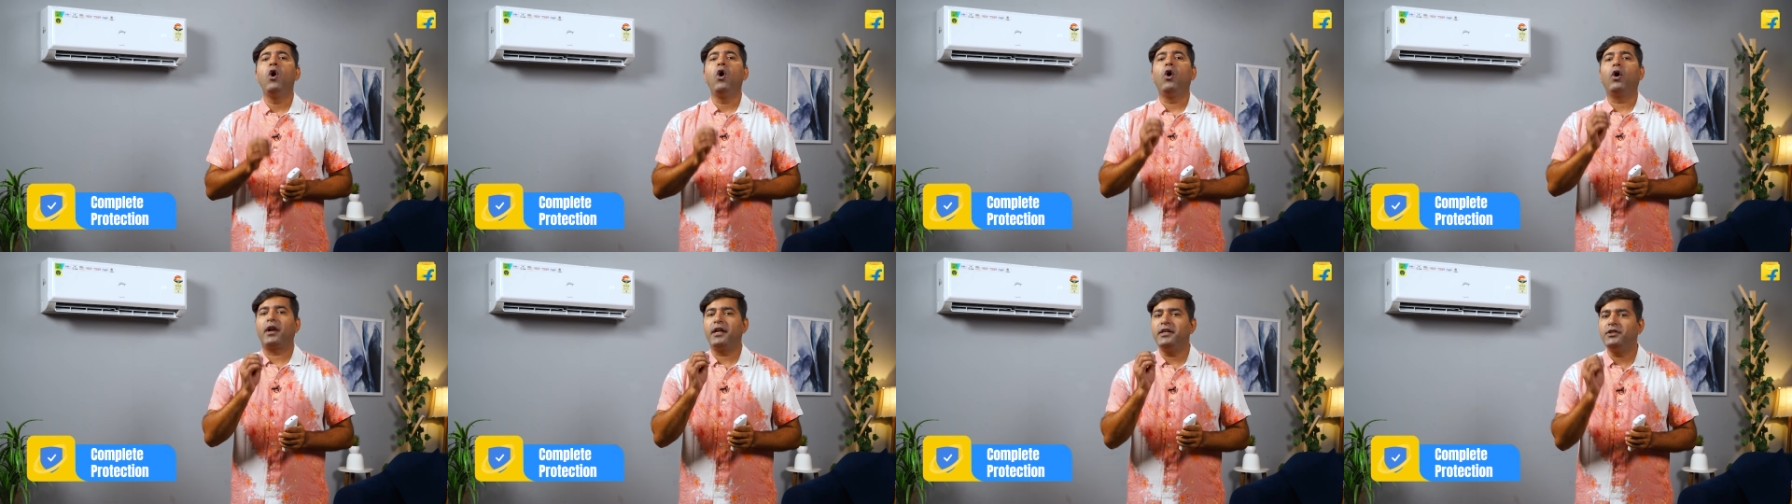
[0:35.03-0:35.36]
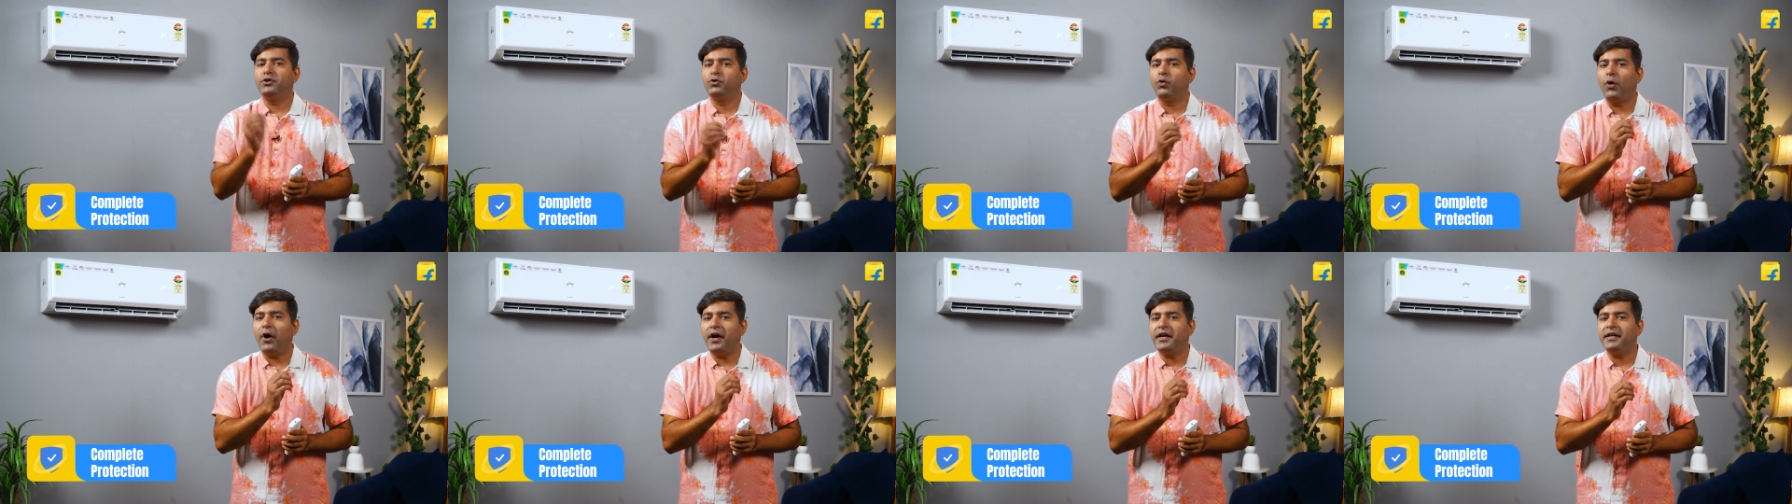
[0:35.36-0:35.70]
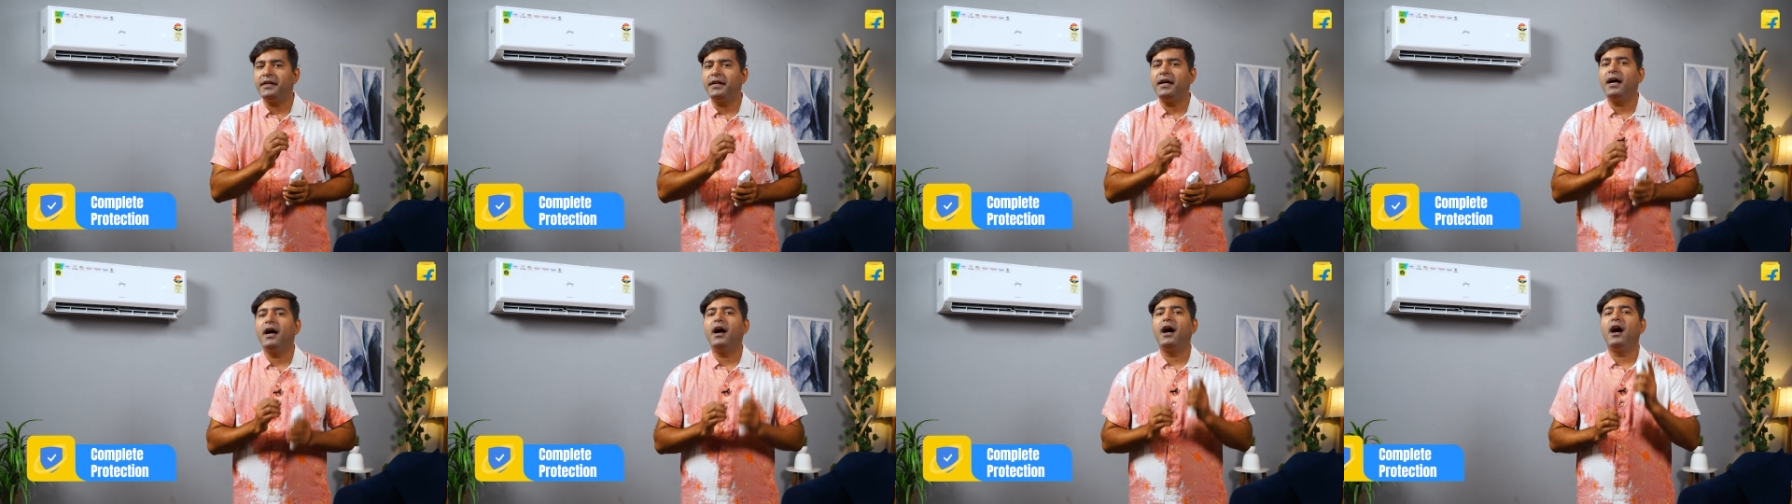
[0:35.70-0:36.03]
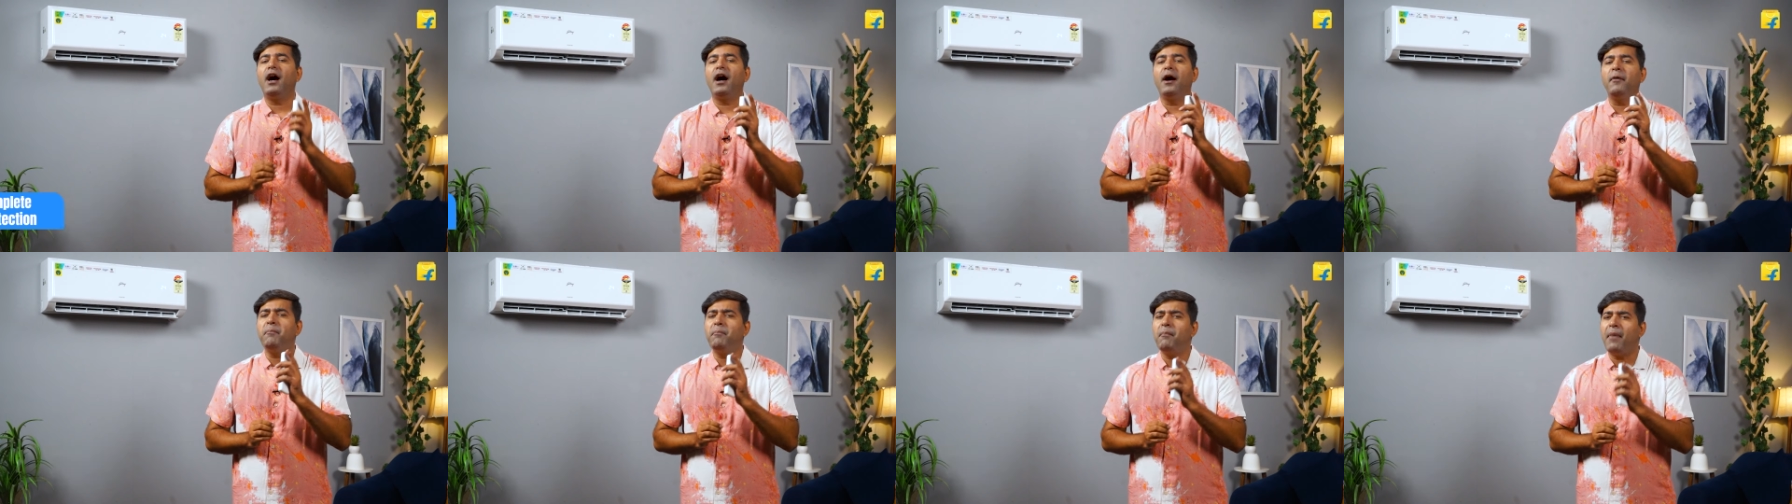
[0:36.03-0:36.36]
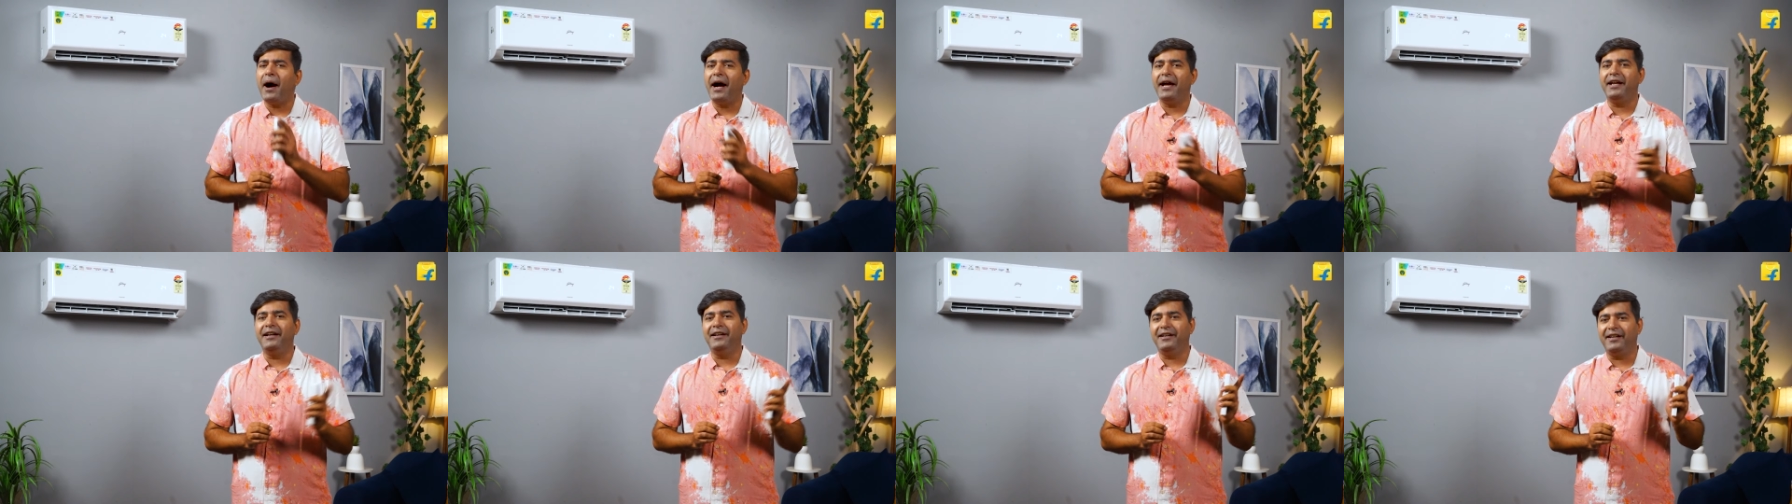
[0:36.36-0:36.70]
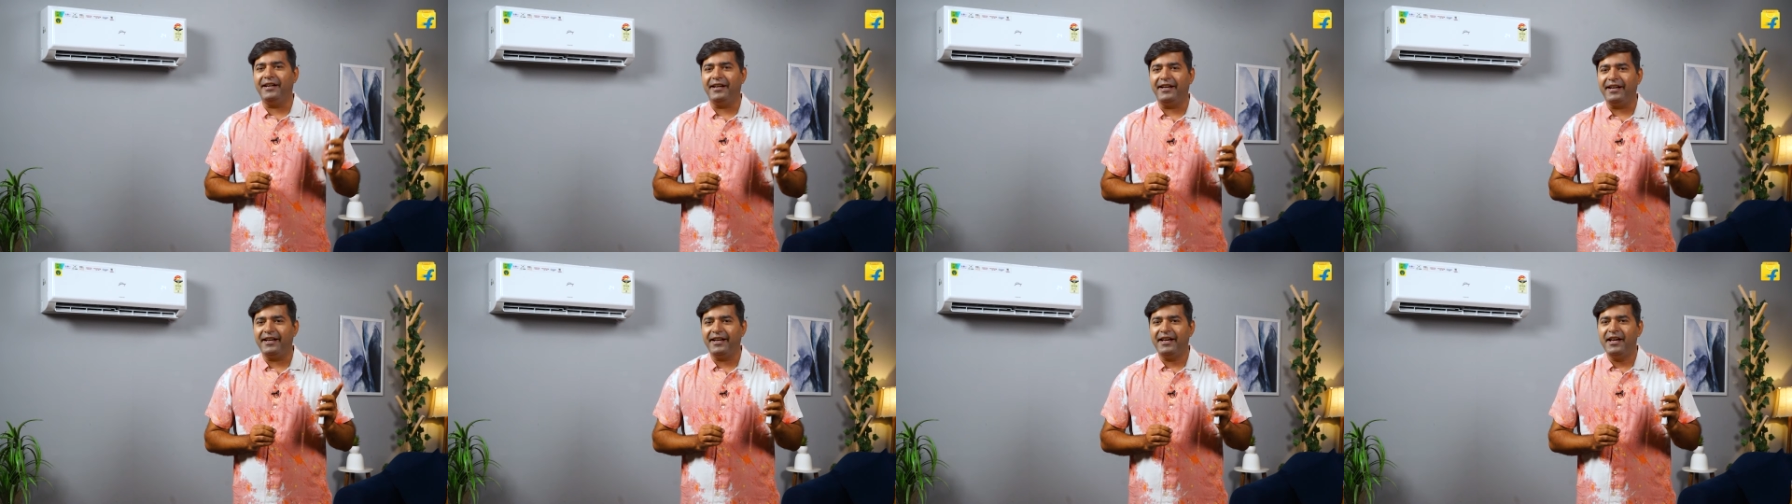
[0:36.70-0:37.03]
or enjoying a mild day,